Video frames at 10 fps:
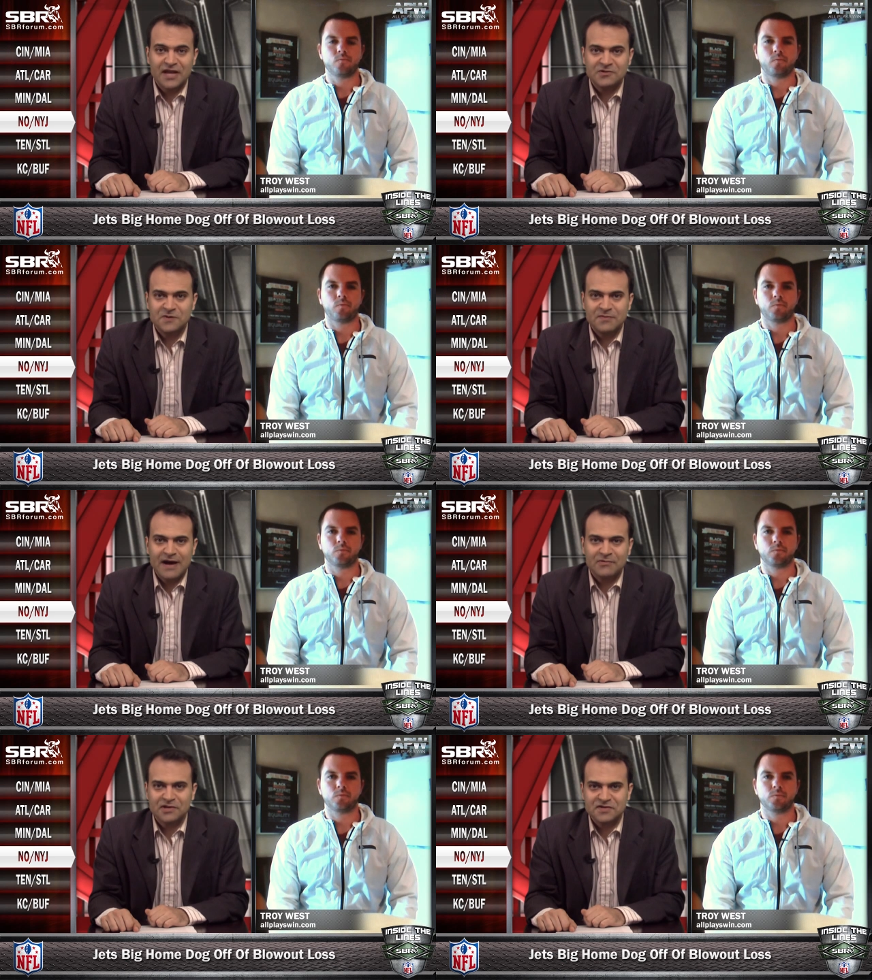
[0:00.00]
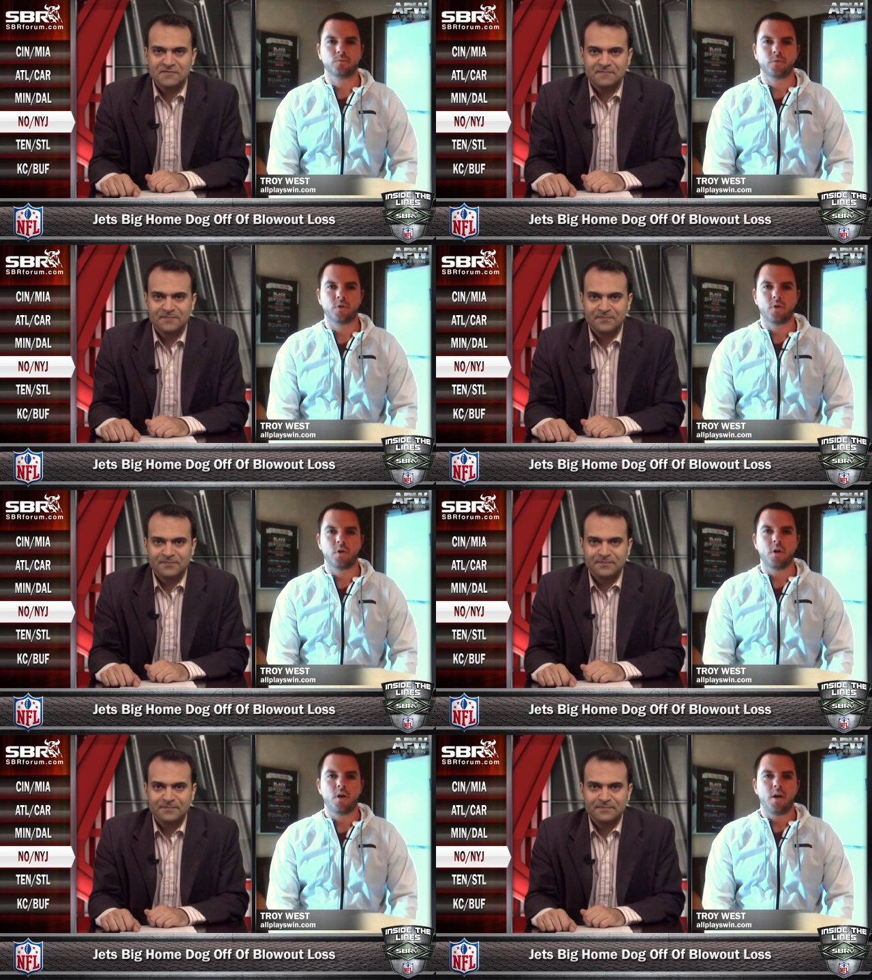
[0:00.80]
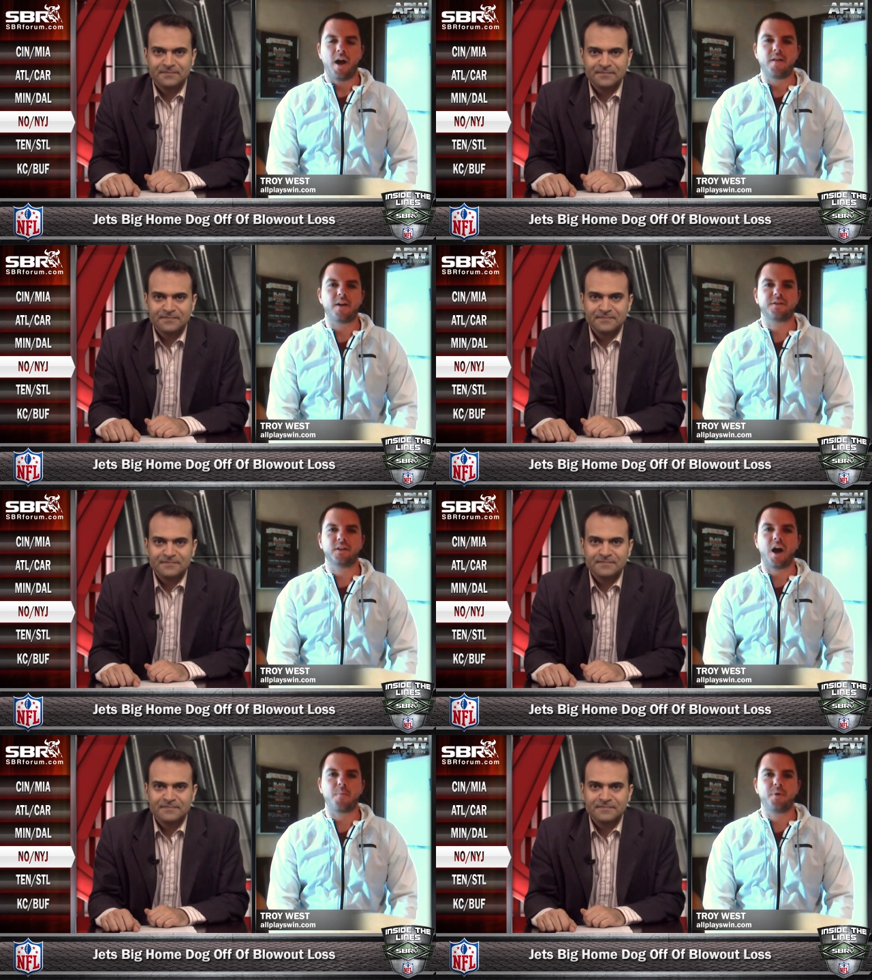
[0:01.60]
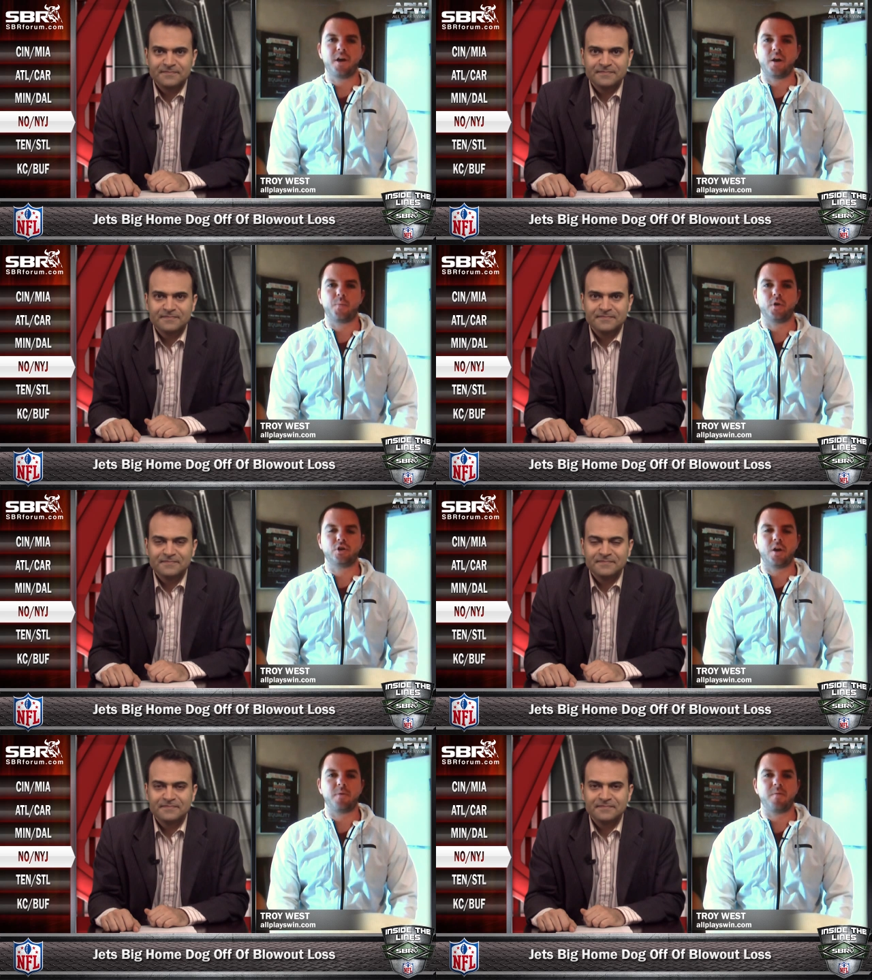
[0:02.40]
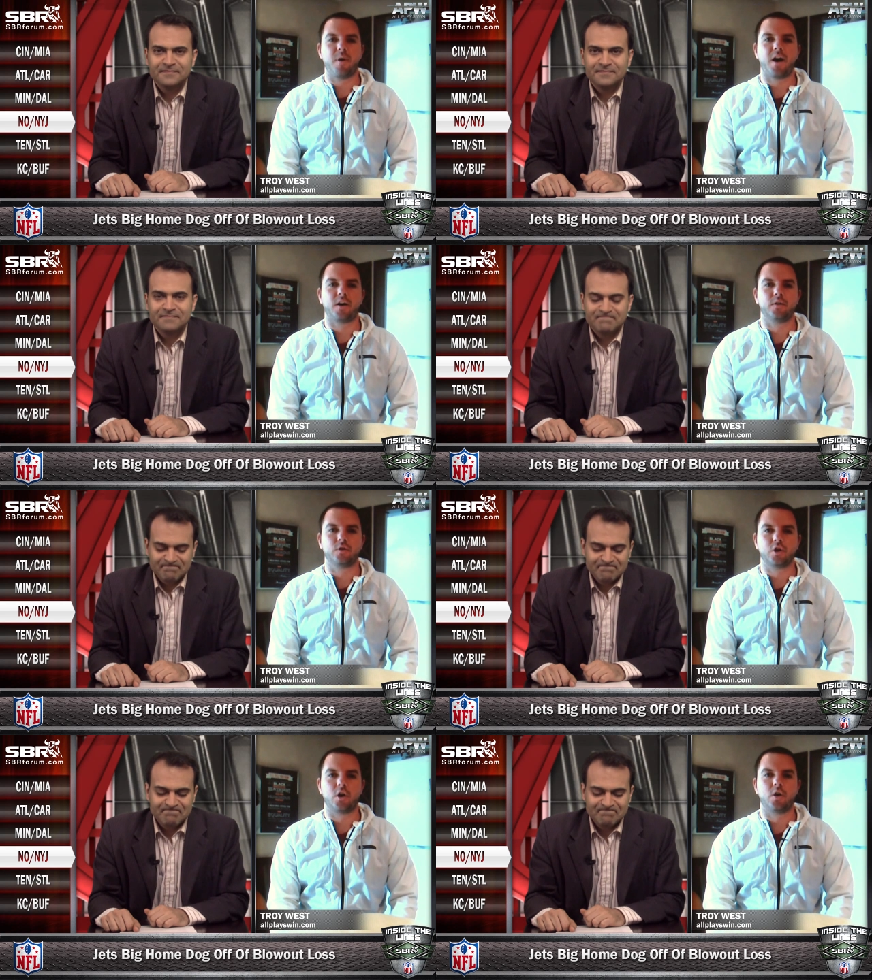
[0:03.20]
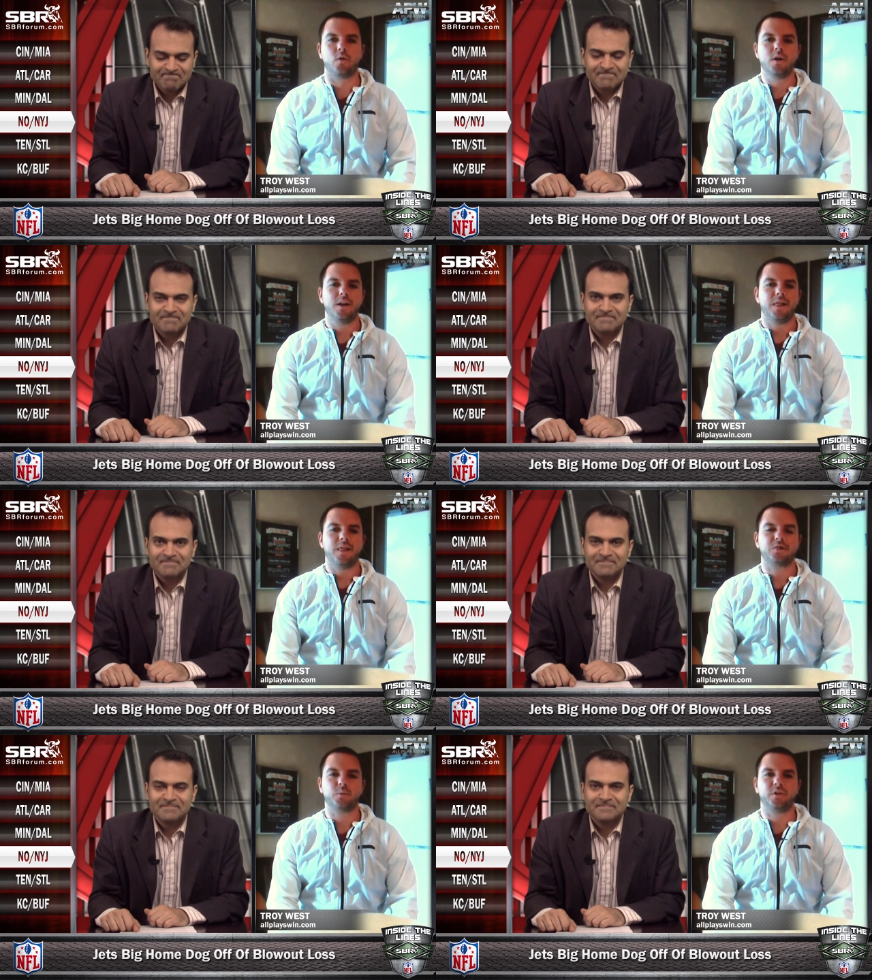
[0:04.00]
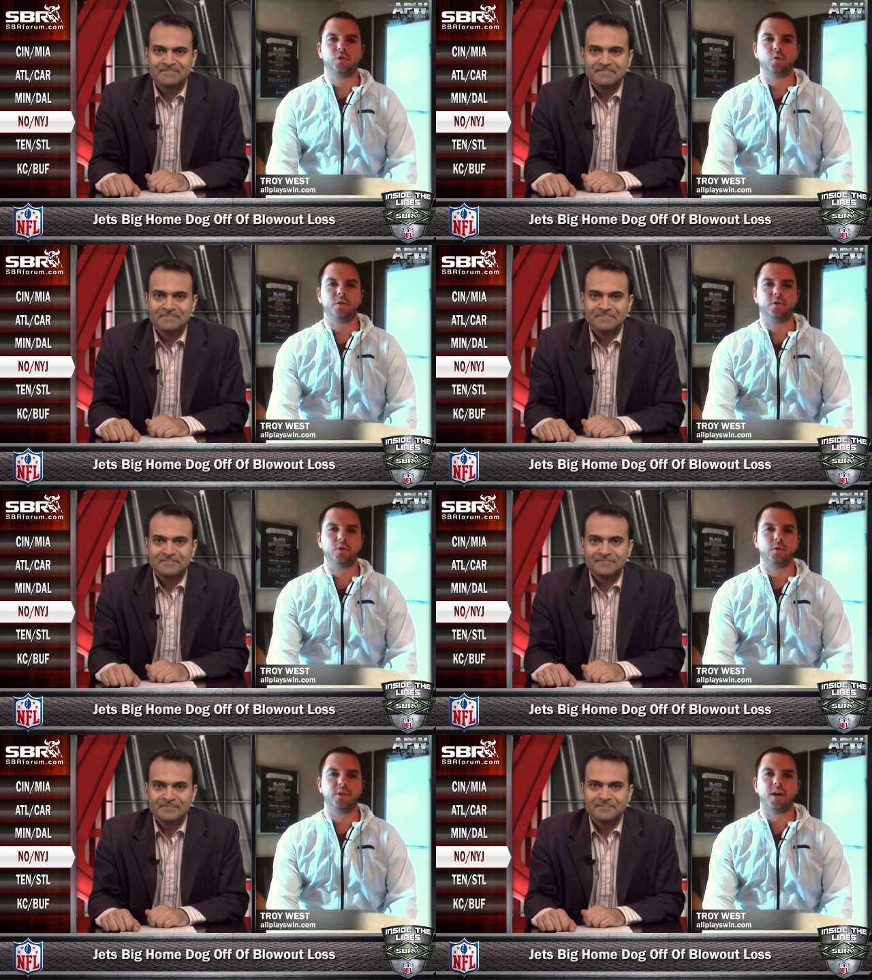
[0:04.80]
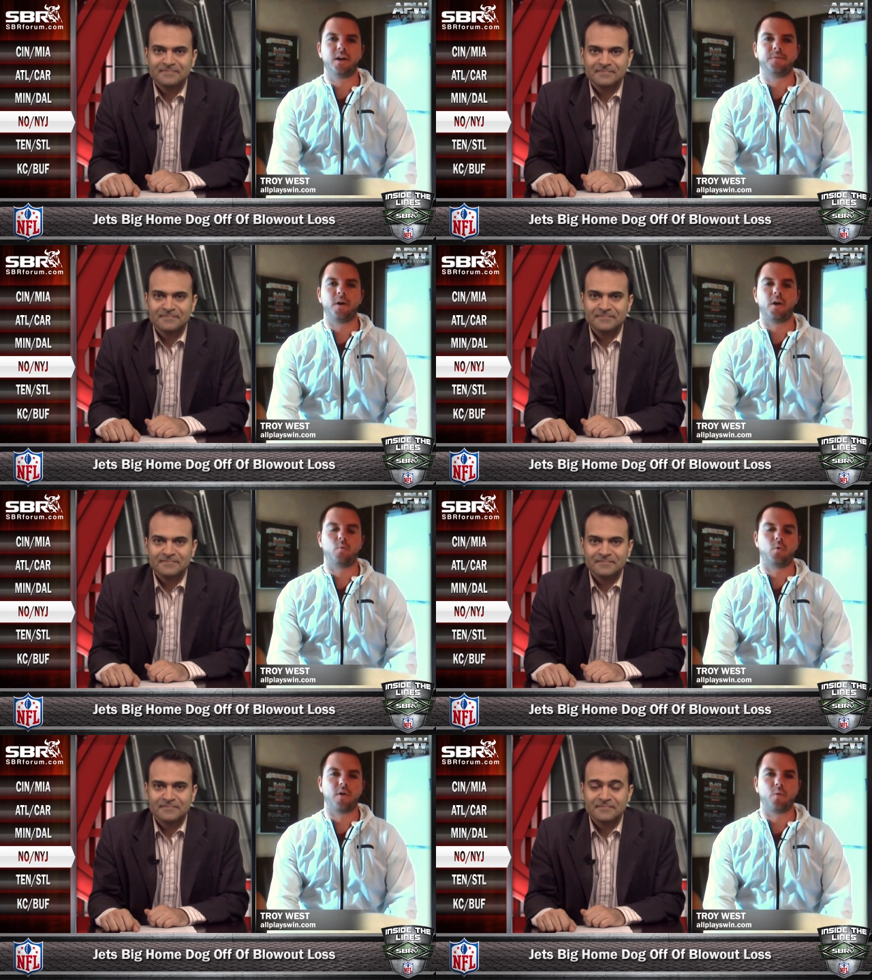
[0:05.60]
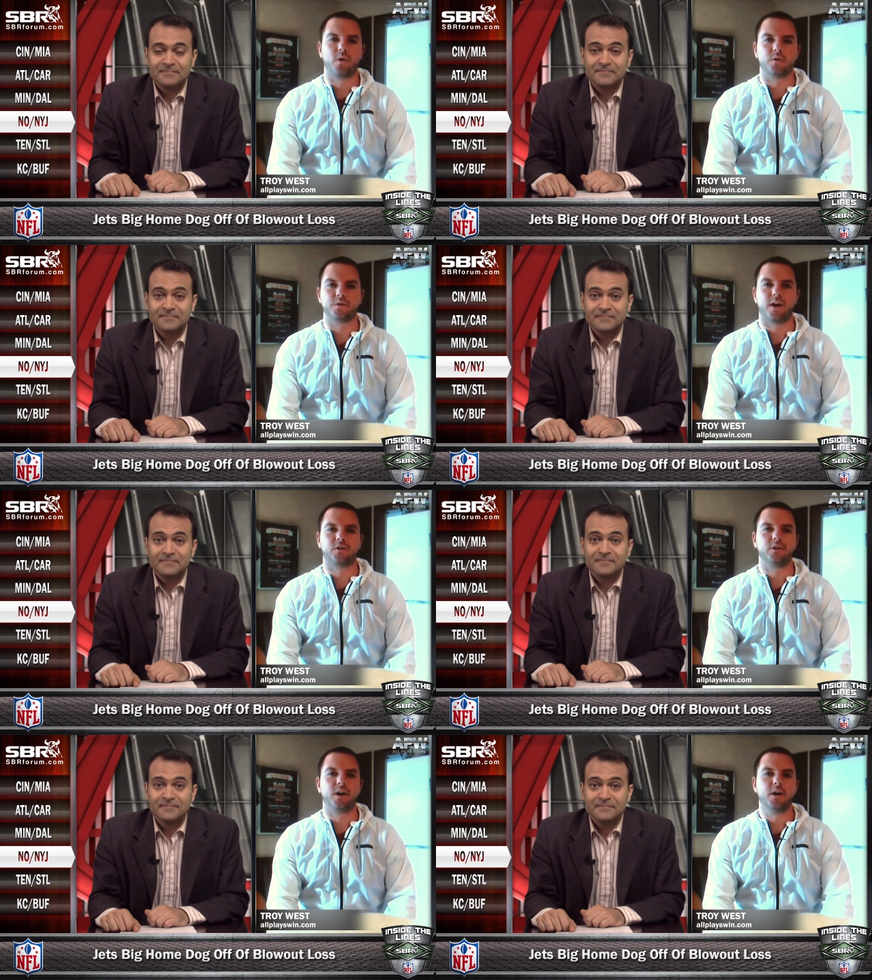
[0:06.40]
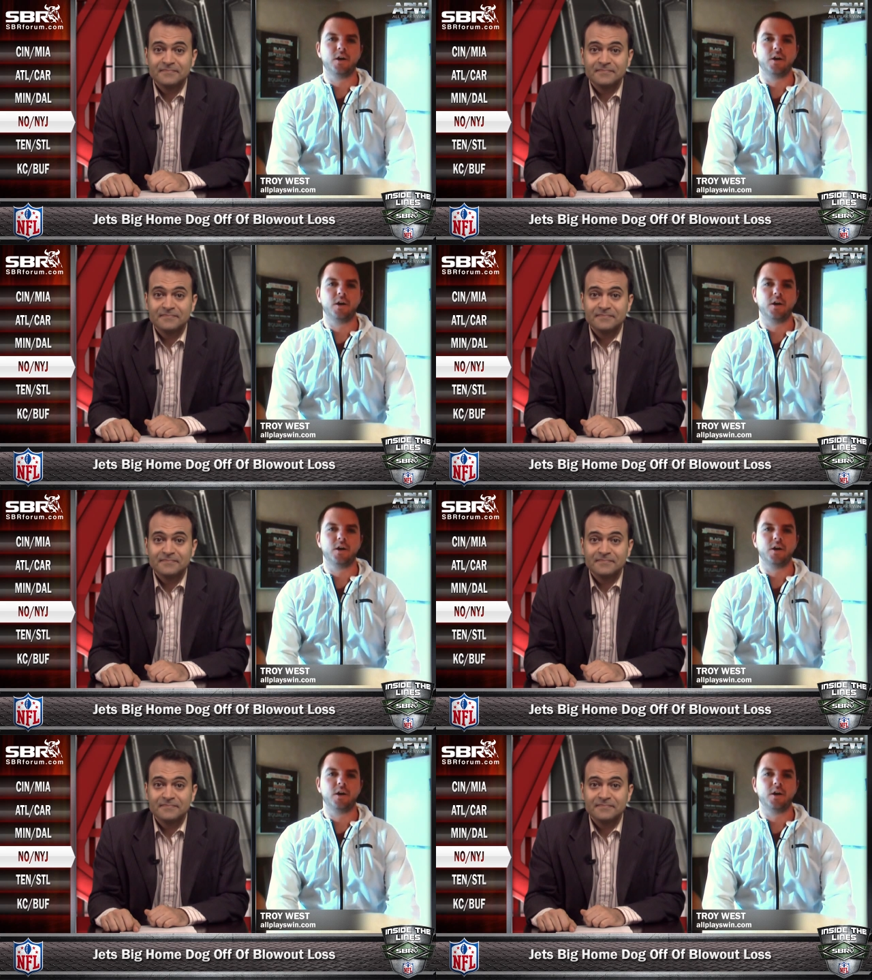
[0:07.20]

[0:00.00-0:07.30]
Speaker 1: thanks for being back with us.
Speaker 2: Hey, thanks a lot, Pete. I appreciate being back on the show. Last week, two and two in the N F L, and one of our winners was actually uh,